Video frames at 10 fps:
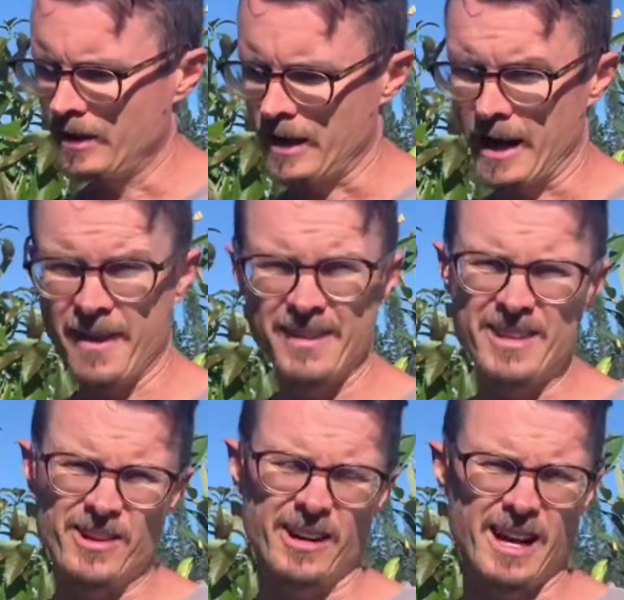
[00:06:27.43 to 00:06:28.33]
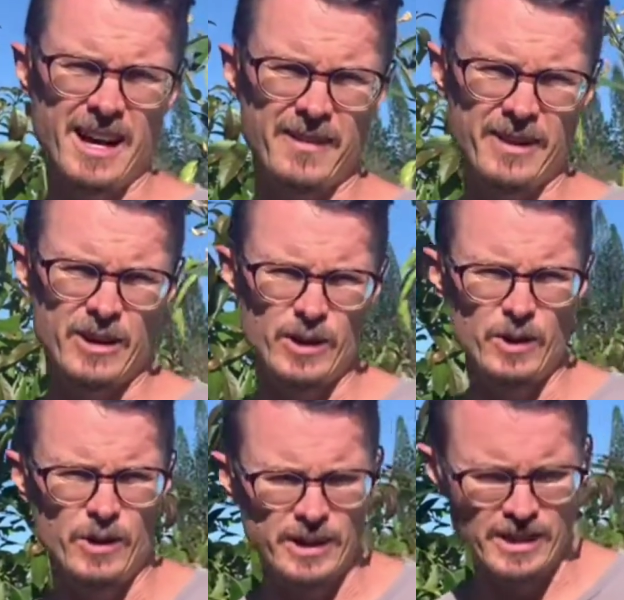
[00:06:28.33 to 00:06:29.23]
And these are kind of a
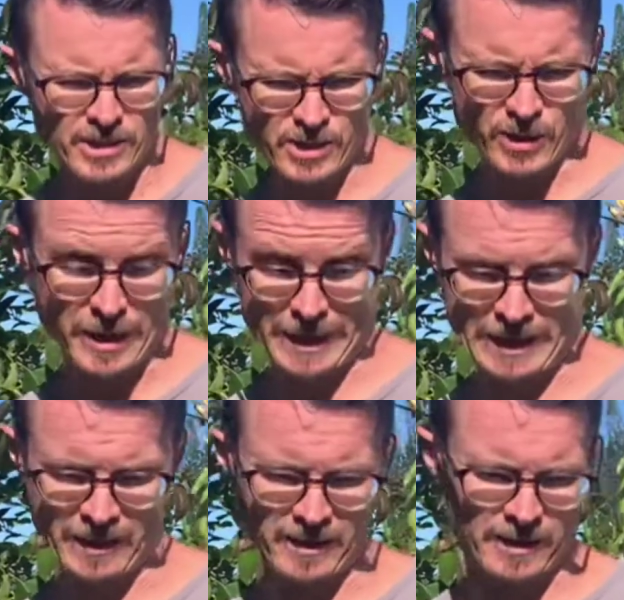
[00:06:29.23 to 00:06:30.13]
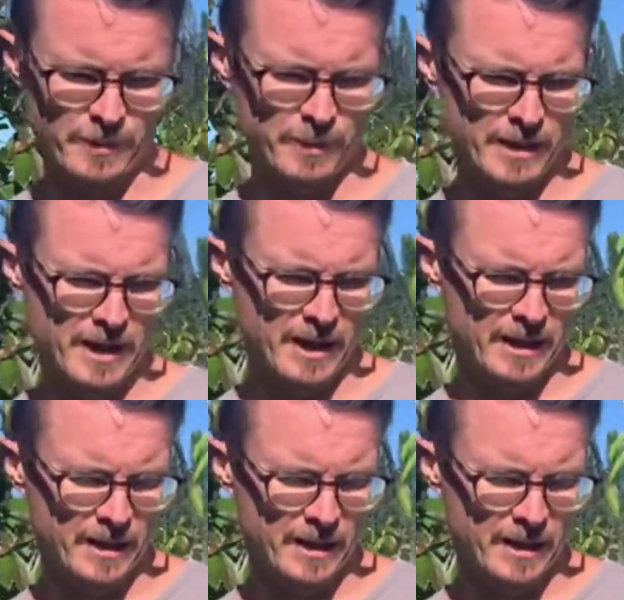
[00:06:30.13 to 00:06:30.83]
new issue, I think, on the Big Island.